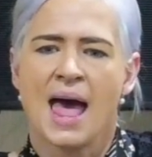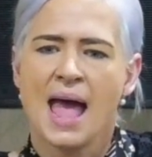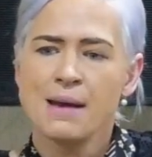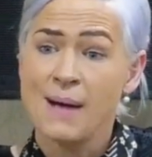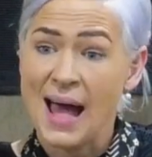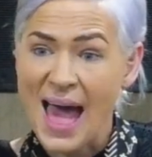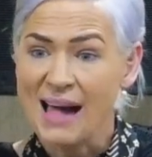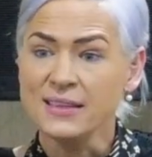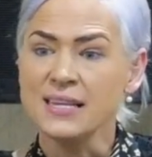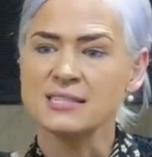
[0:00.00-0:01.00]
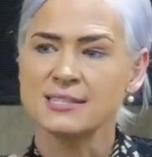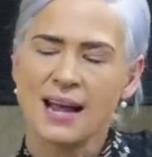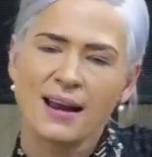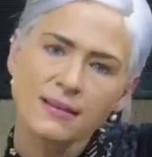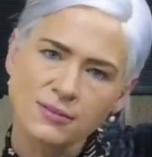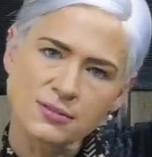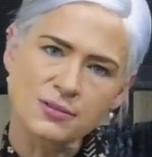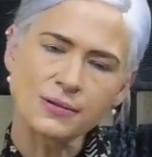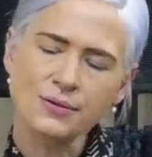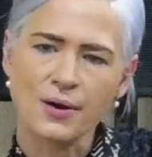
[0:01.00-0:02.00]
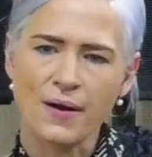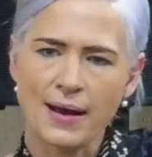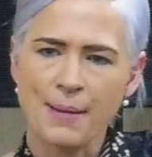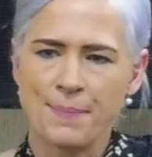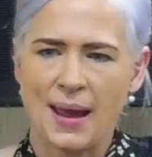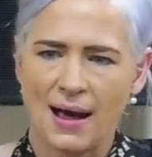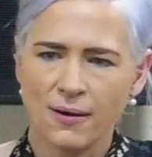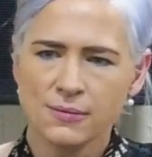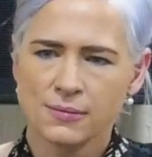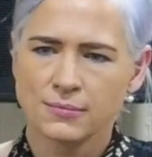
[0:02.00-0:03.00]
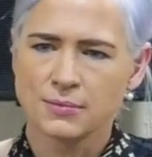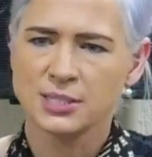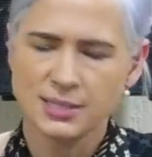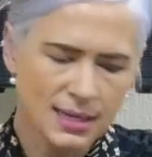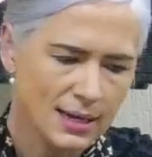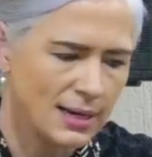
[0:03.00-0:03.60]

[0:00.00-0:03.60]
And my eldest son, who's all grown up now, was still a